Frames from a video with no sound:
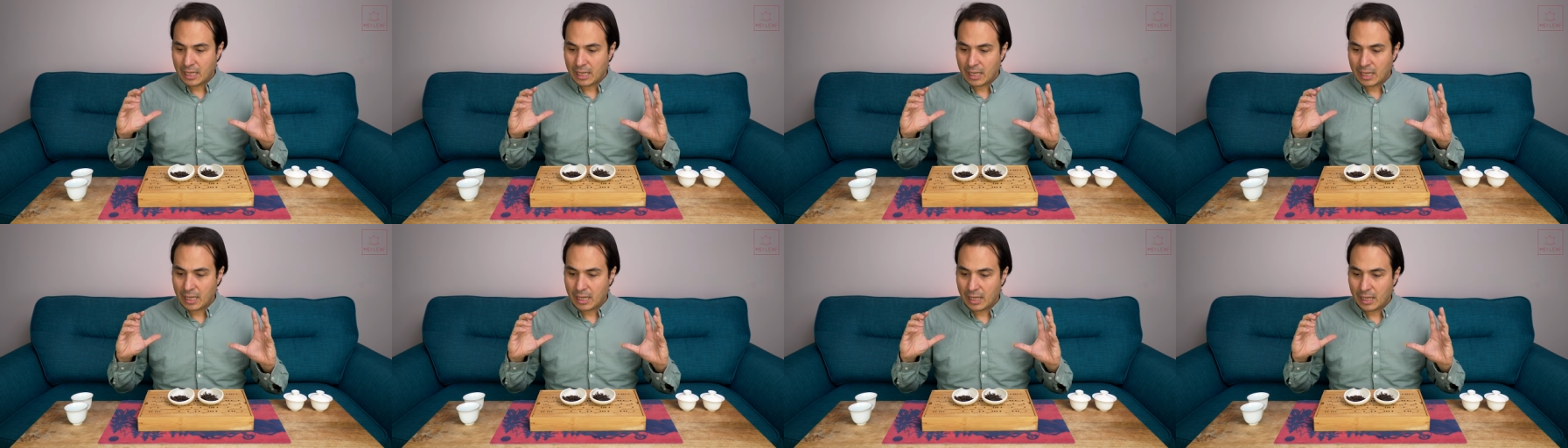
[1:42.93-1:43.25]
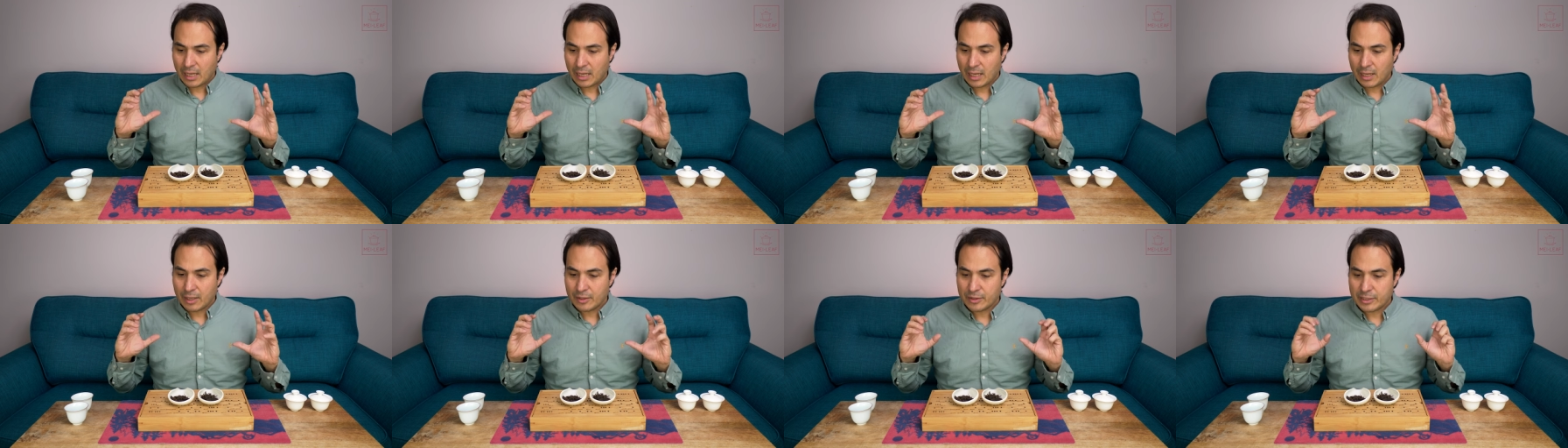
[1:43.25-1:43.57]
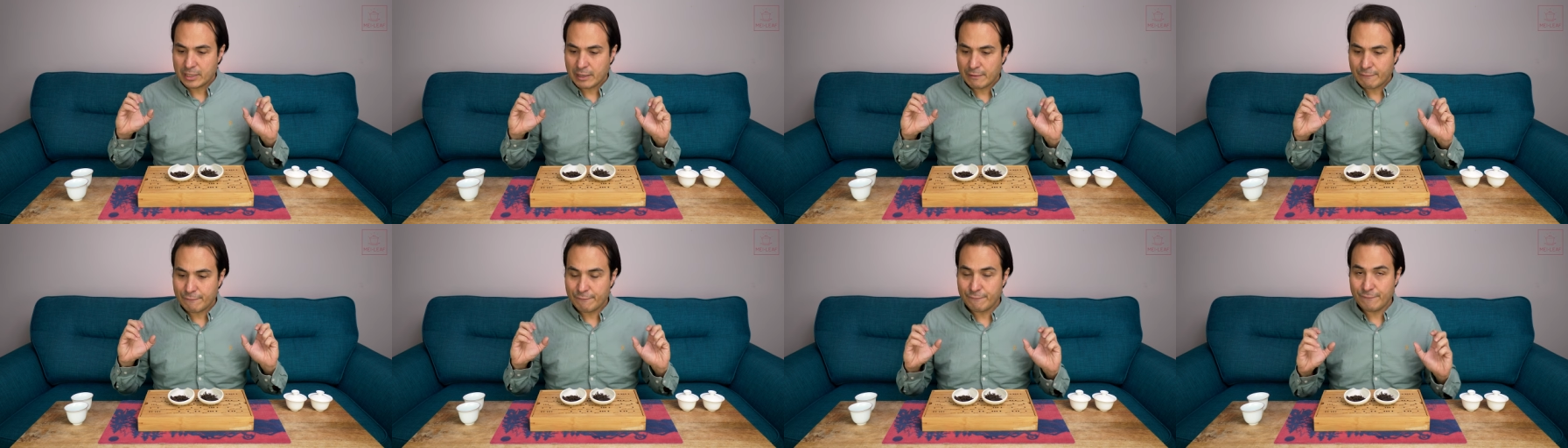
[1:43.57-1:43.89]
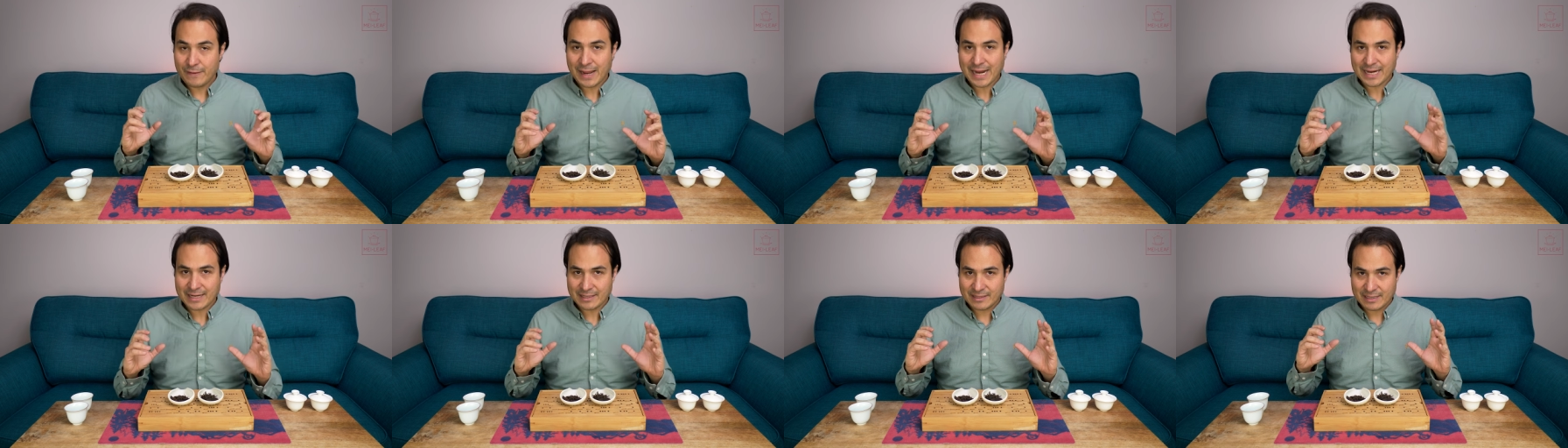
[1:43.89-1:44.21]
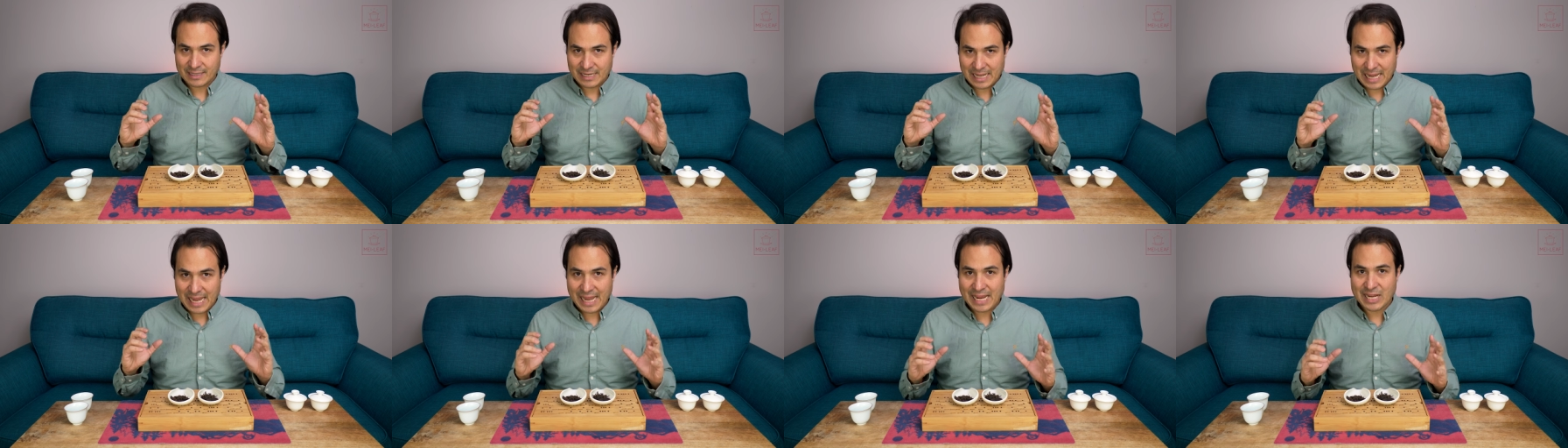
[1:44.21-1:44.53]
uh, the effect
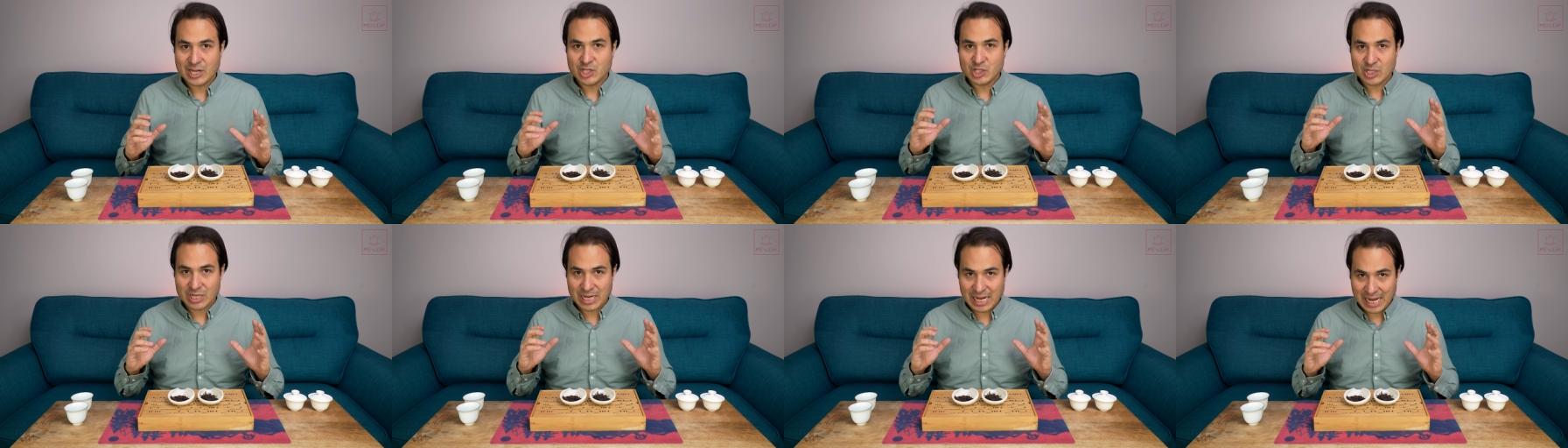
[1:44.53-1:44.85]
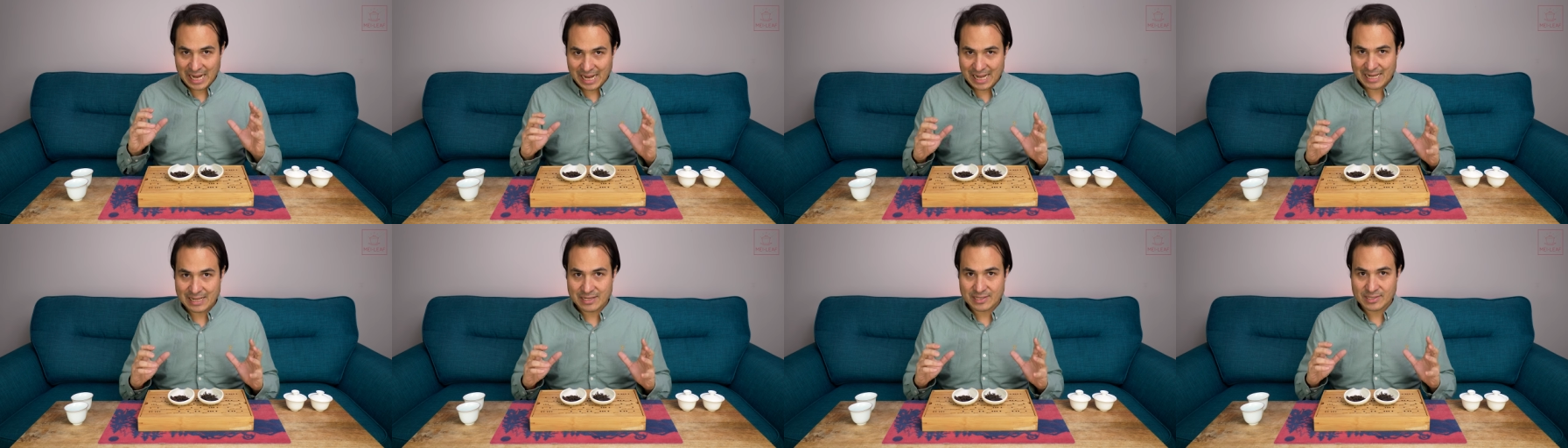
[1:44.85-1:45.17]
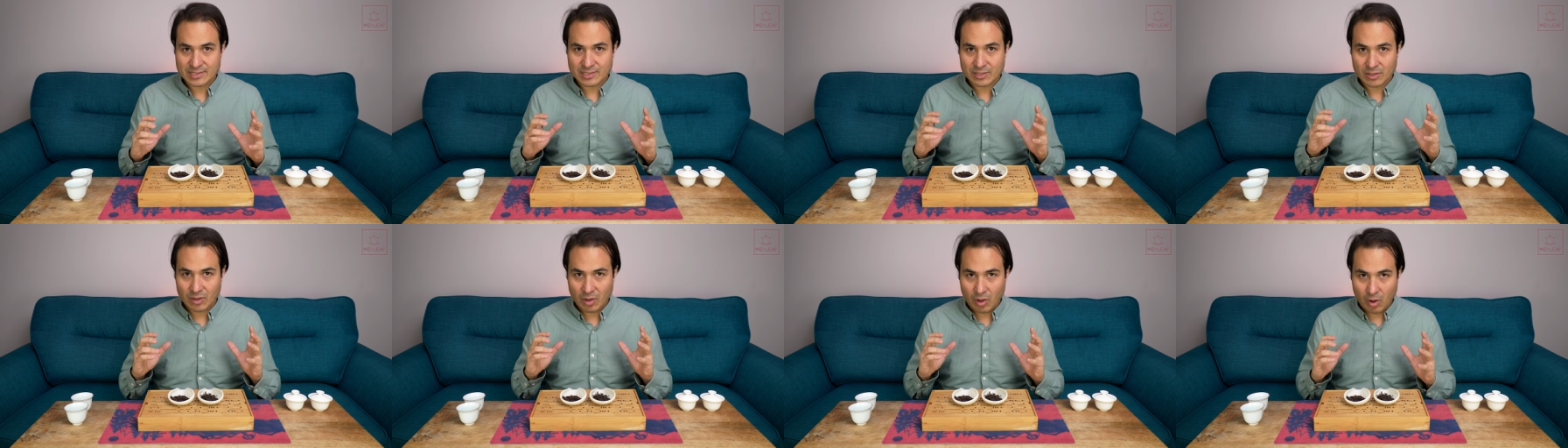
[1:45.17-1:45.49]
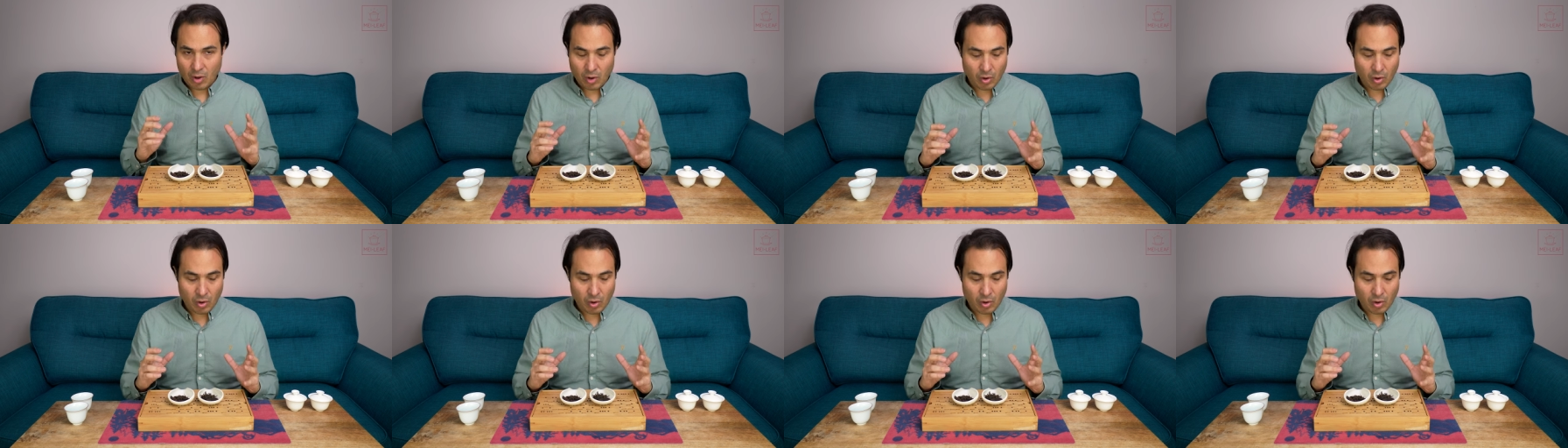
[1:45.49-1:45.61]
that aging has